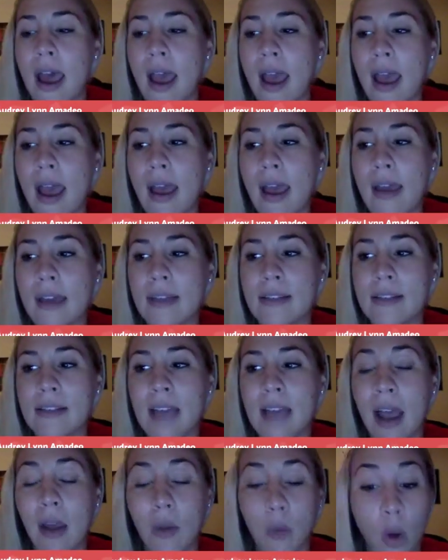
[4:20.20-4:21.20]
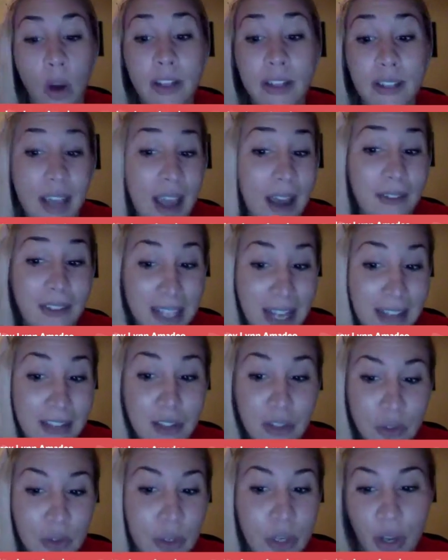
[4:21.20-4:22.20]
And I wanted to have a
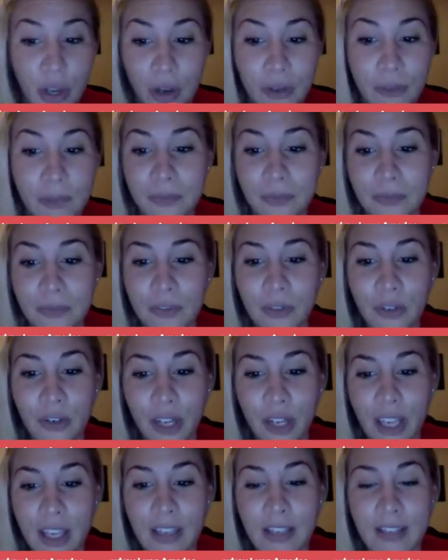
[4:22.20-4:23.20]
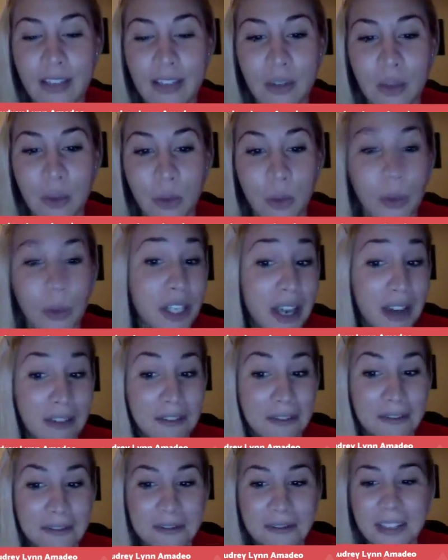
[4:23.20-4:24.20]
dance studio for kids who were
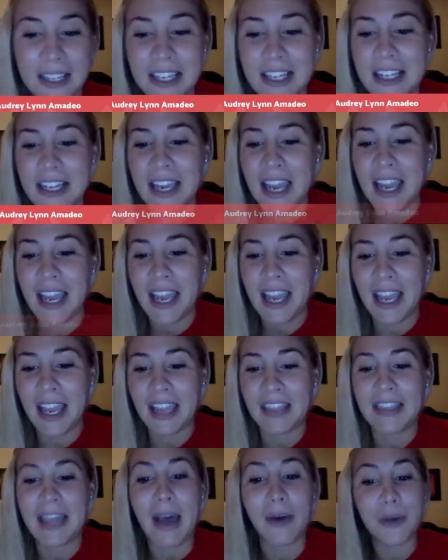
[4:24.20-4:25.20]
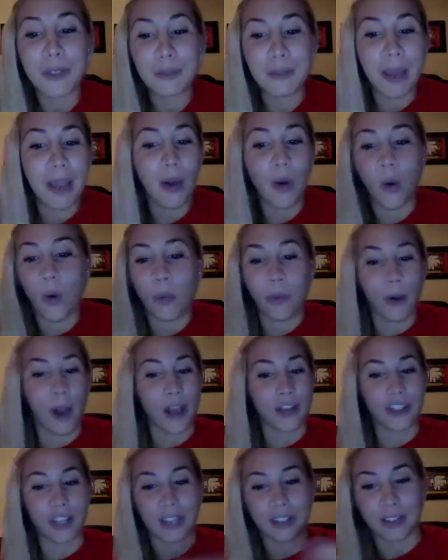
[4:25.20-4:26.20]
deaf. And that was my whole
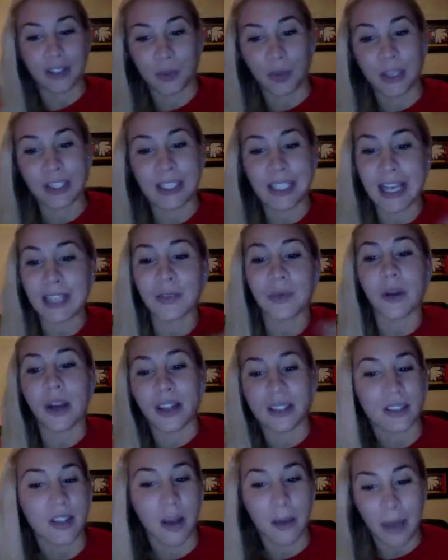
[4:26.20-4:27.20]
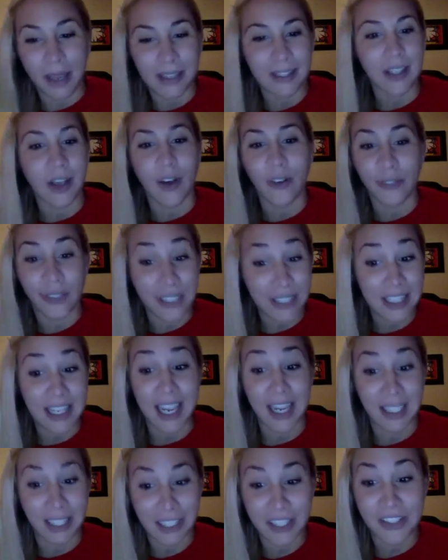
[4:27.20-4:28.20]
project. That's where I saw myself in
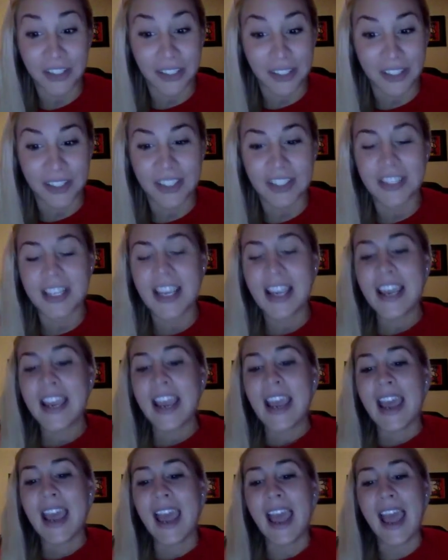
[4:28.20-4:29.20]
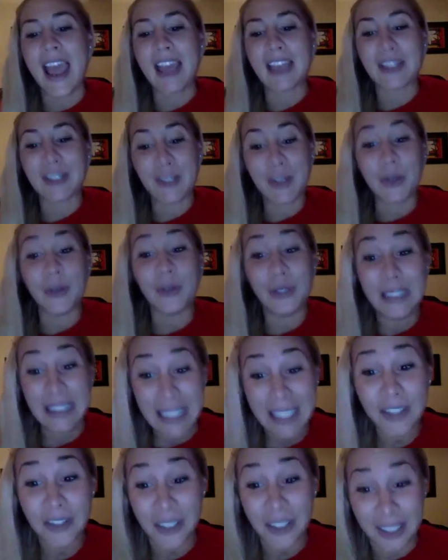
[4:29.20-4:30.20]
10 years. And so
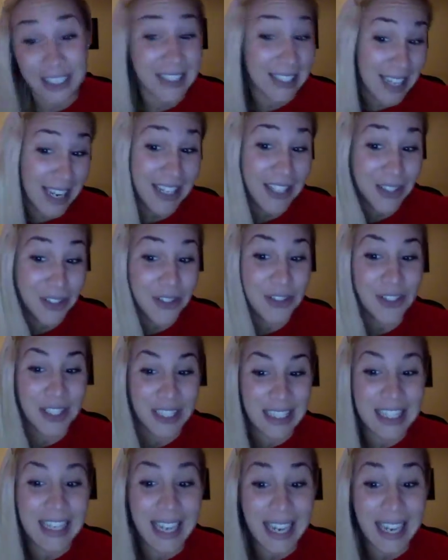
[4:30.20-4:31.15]
literally 10 years